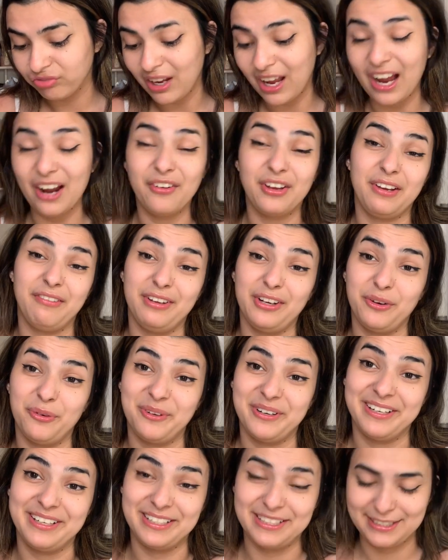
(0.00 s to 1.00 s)
I don't even know
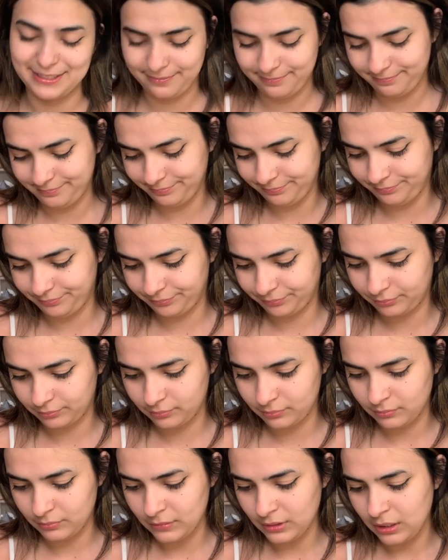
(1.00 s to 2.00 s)
what it is.
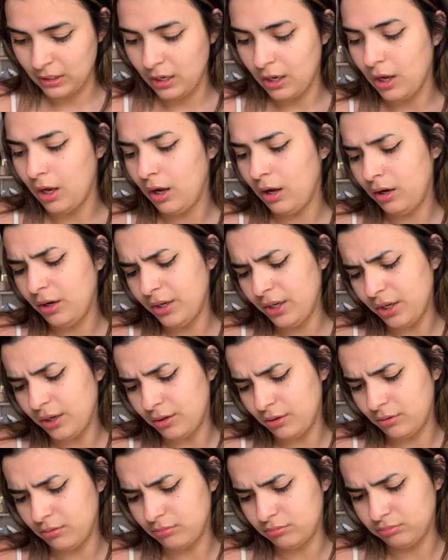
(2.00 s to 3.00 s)
Oh
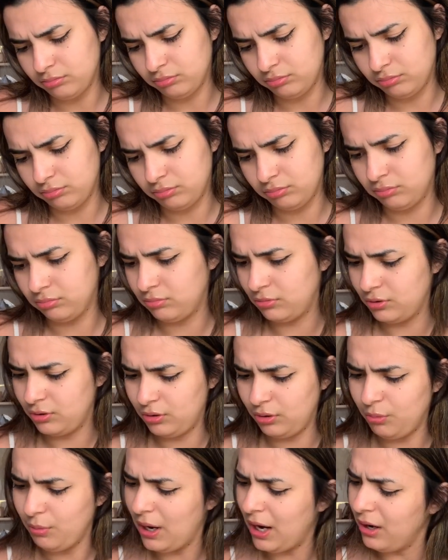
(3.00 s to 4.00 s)
no.
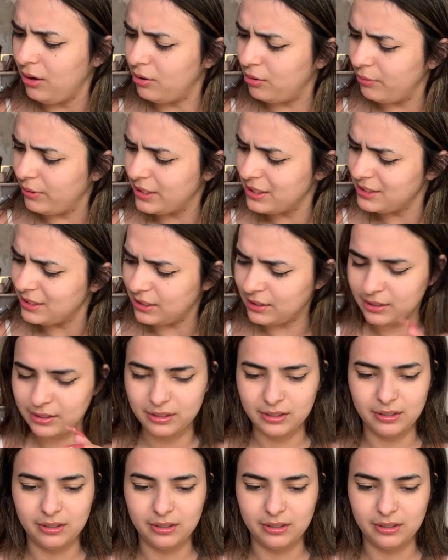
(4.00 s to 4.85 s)
Oh wow, what is this?